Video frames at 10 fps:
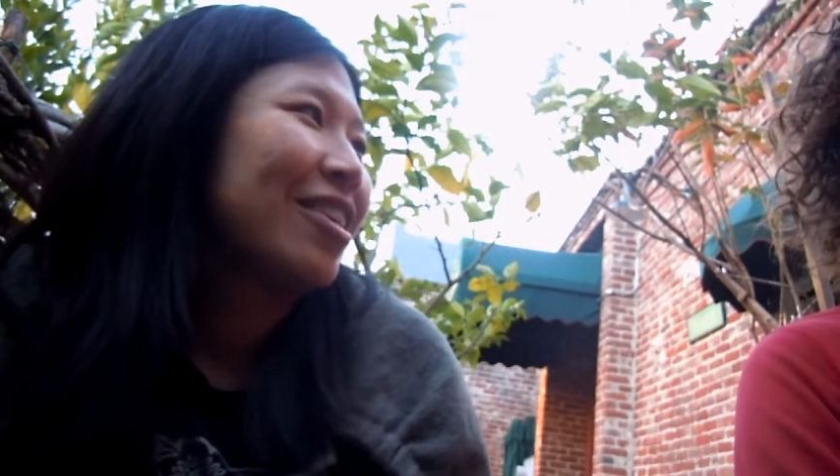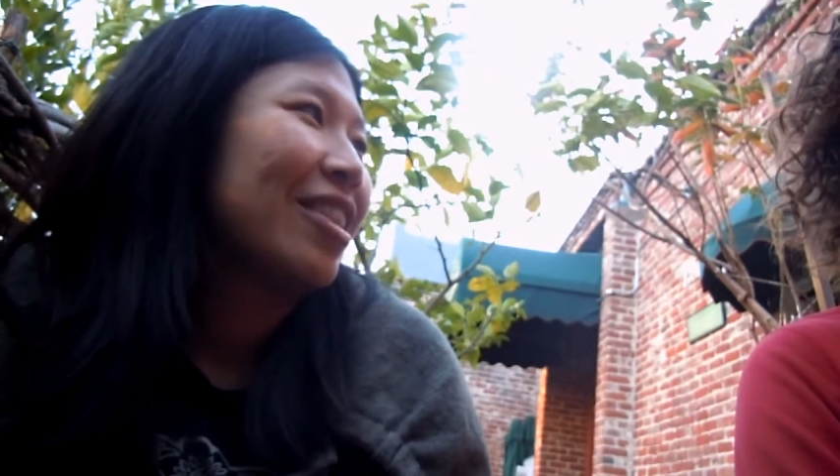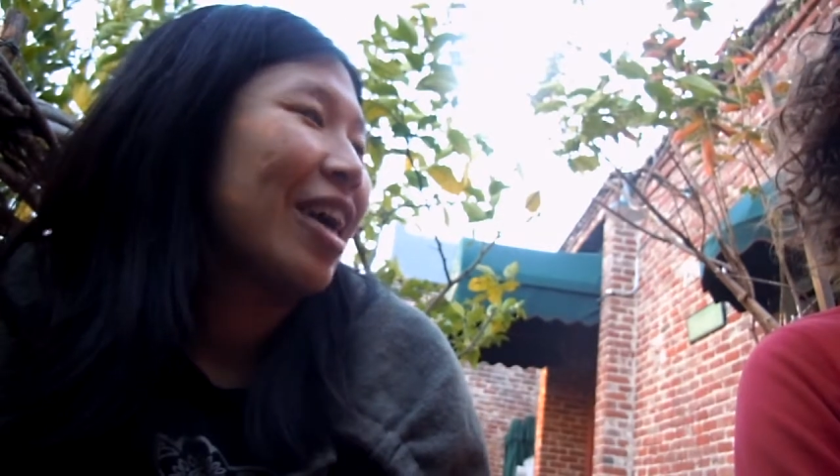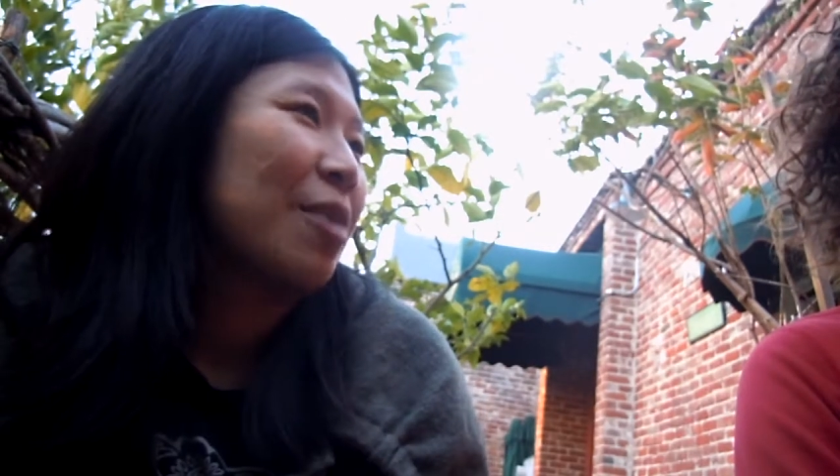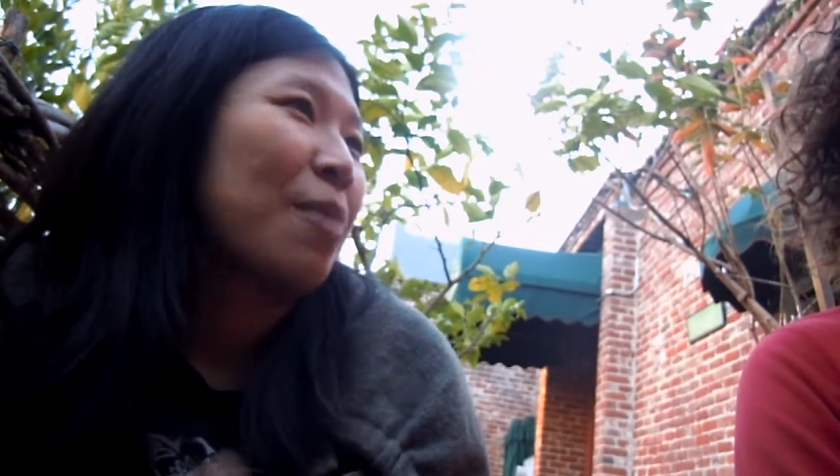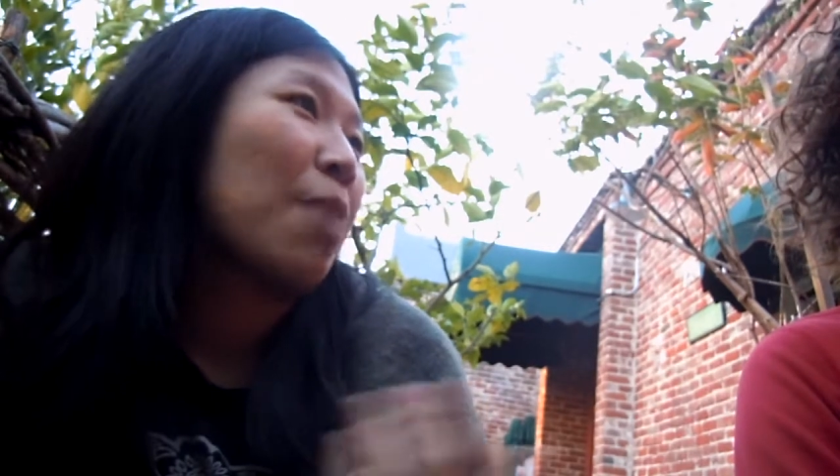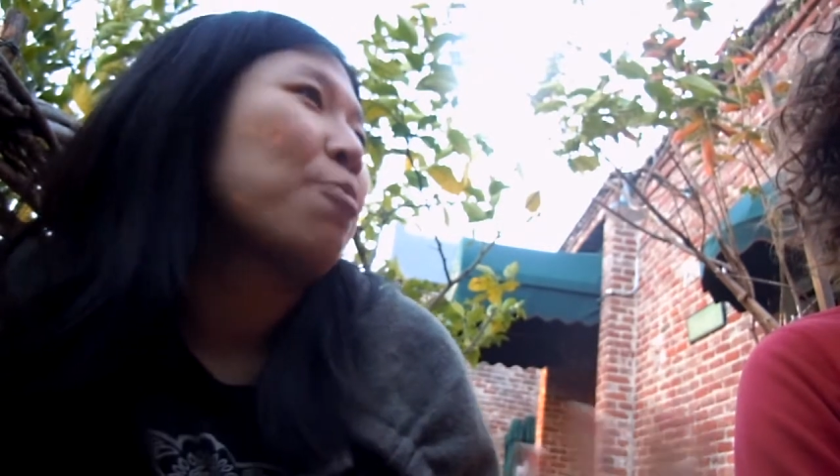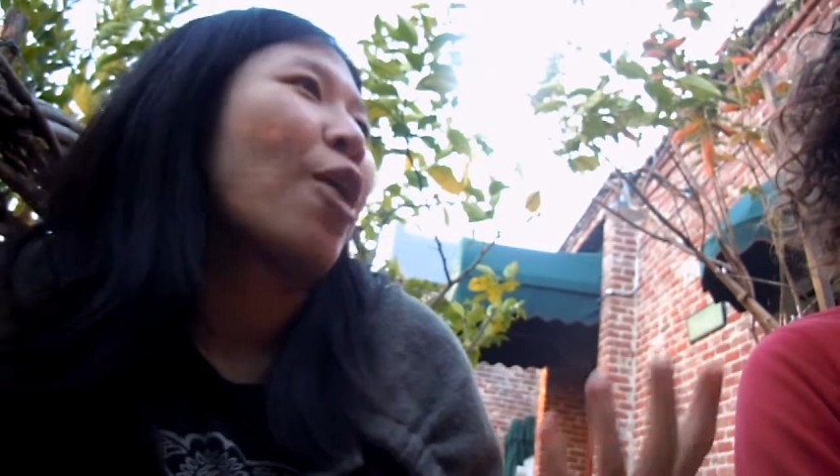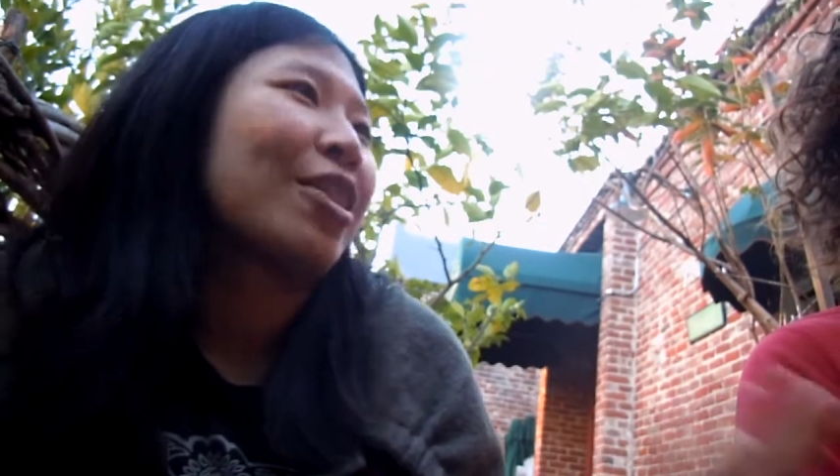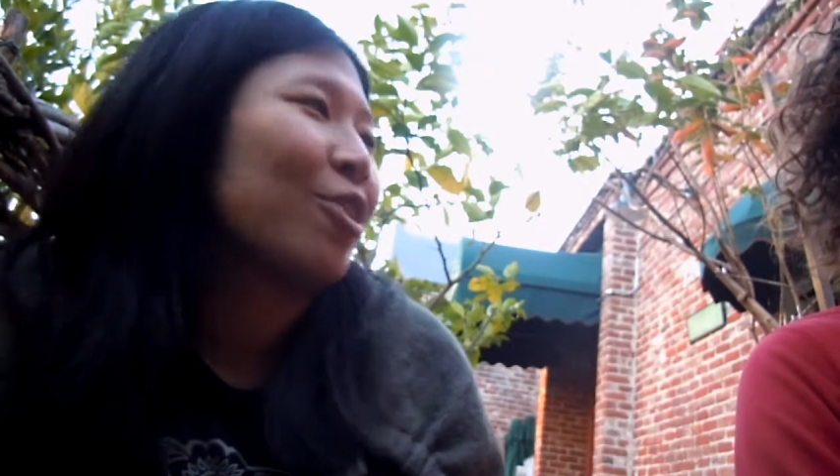like, my
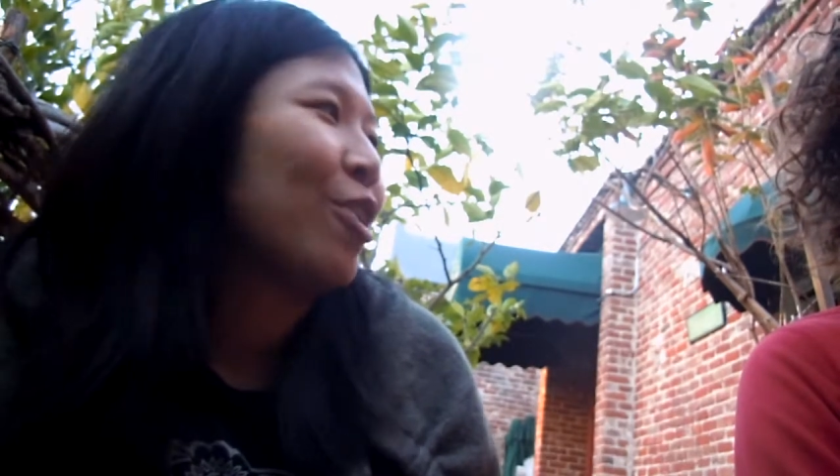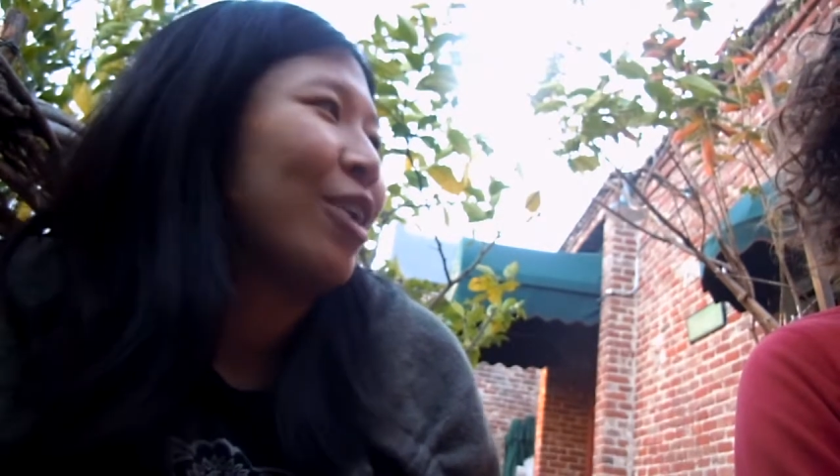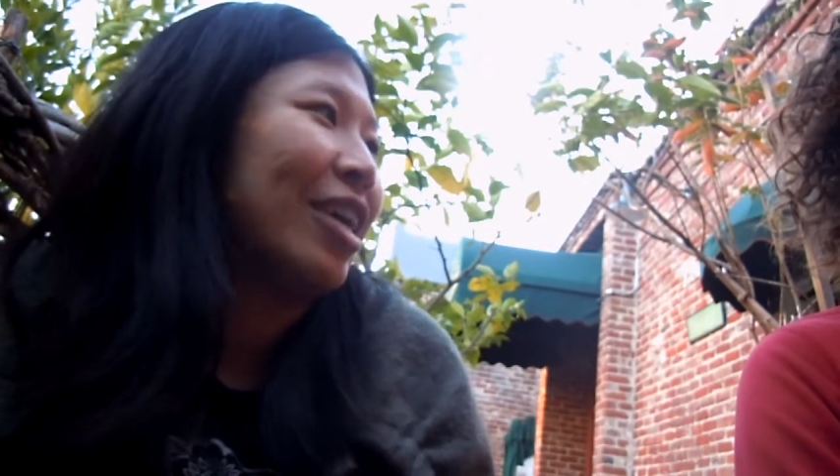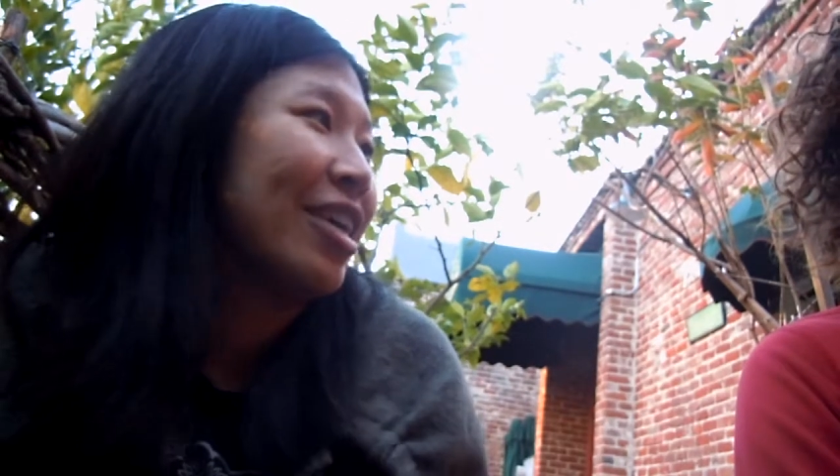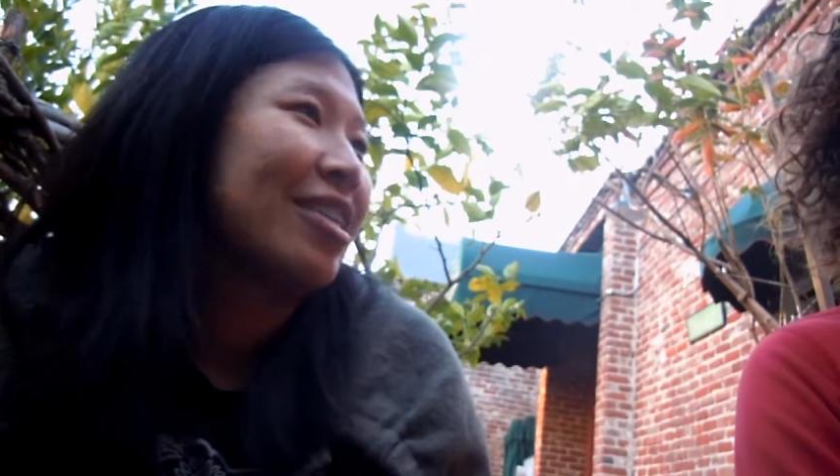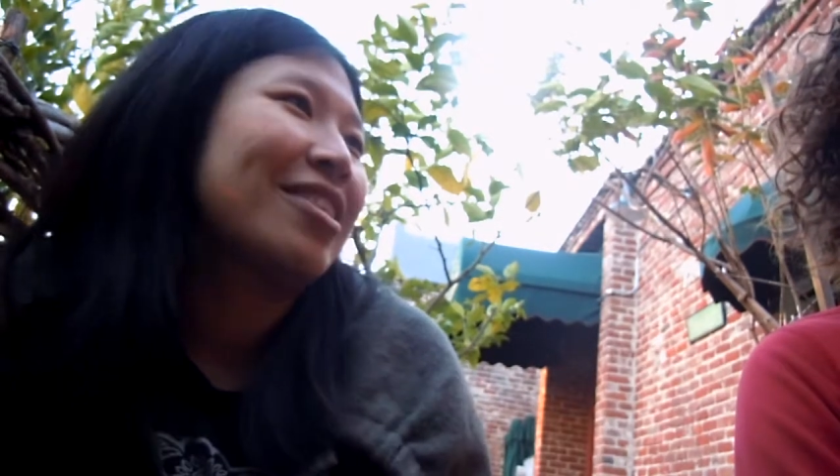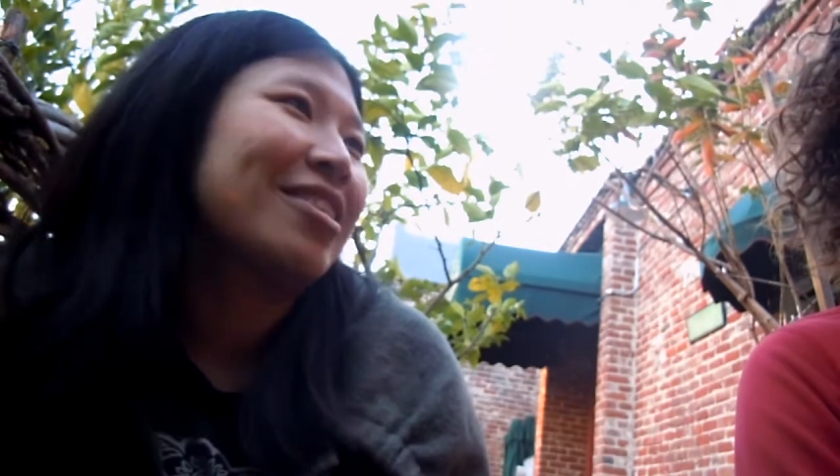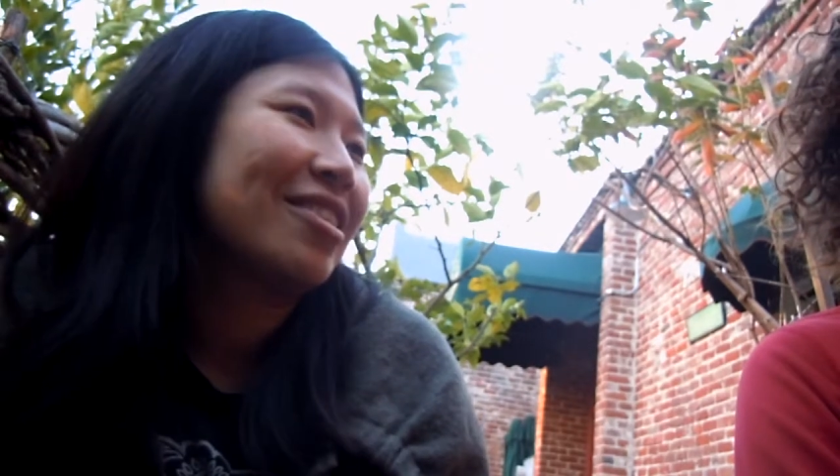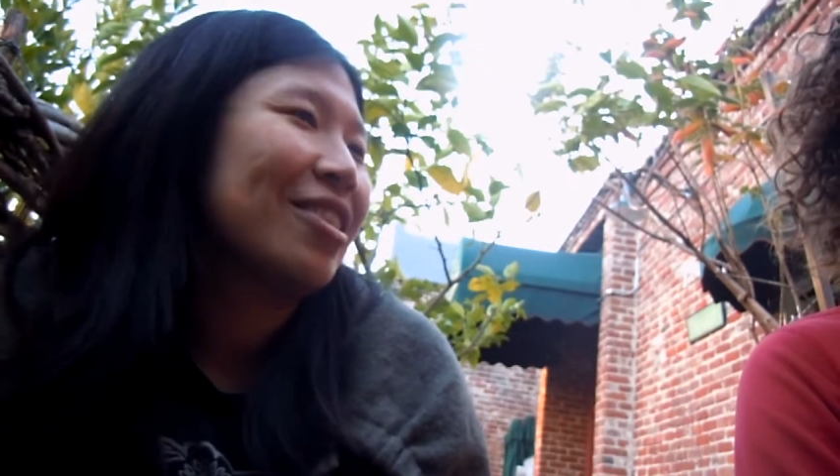brother is,